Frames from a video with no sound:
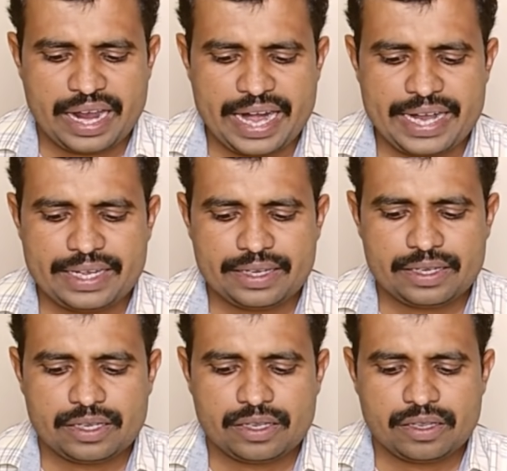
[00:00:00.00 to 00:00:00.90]
and
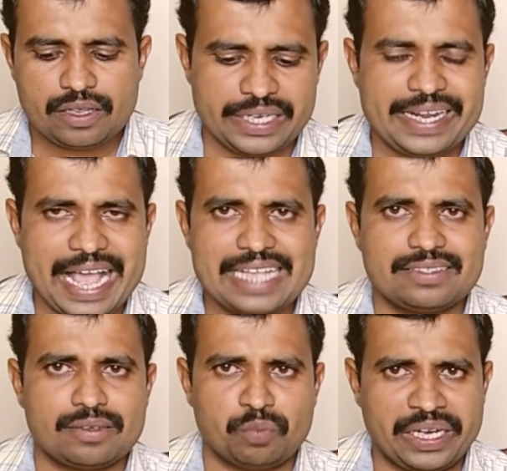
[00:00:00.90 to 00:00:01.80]
it
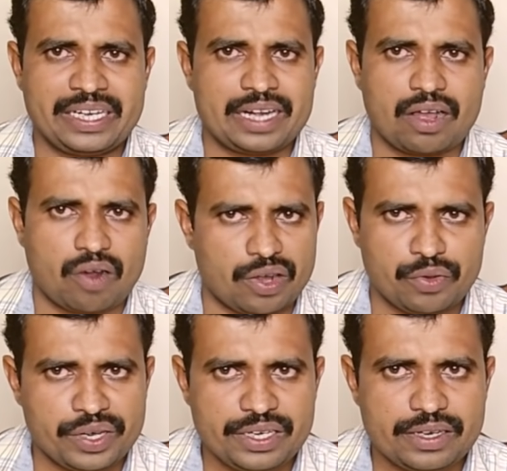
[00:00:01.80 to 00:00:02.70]
has multi-track
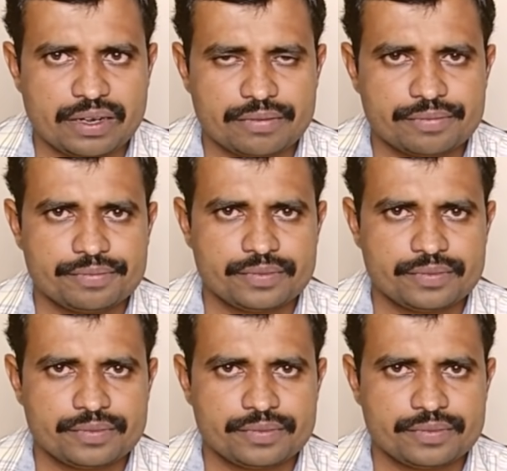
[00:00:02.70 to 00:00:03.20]
audio editor.